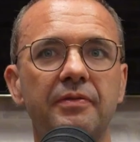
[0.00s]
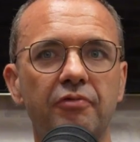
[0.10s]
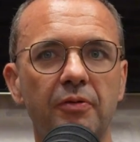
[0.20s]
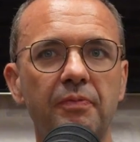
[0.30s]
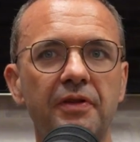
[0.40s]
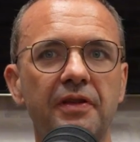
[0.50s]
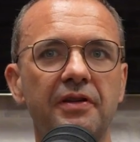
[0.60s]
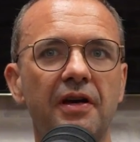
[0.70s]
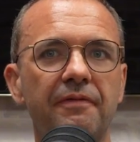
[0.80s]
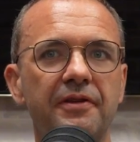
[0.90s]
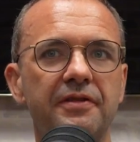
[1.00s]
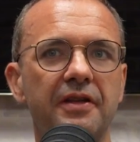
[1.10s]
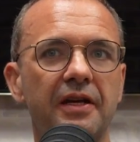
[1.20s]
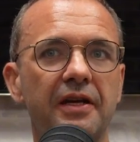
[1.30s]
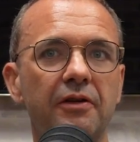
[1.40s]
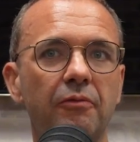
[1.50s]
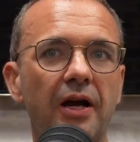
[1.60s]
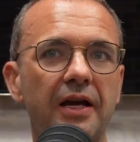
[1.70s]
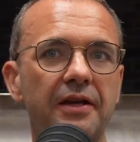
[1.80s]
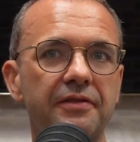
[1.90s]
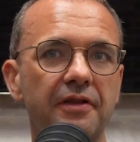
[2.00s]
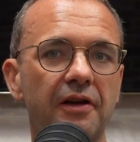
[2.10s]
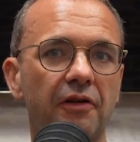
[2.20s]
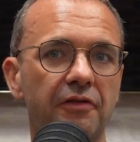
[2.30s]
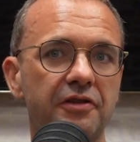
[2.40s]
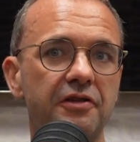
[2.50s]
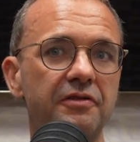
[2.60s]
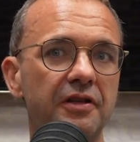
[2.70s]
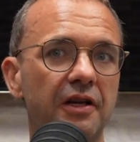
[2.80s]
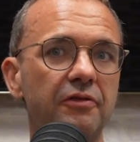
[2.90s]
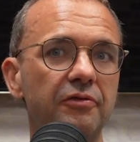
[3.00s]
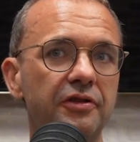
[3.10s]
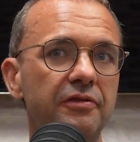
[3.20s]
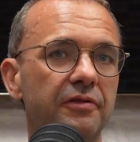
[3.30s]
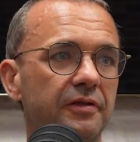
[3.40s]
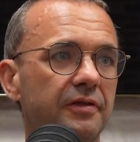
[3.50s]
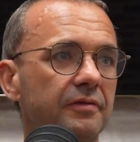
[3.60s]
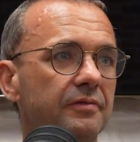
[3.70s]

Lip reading: Probably the toughest thing in a way is that a lot of the students are local students.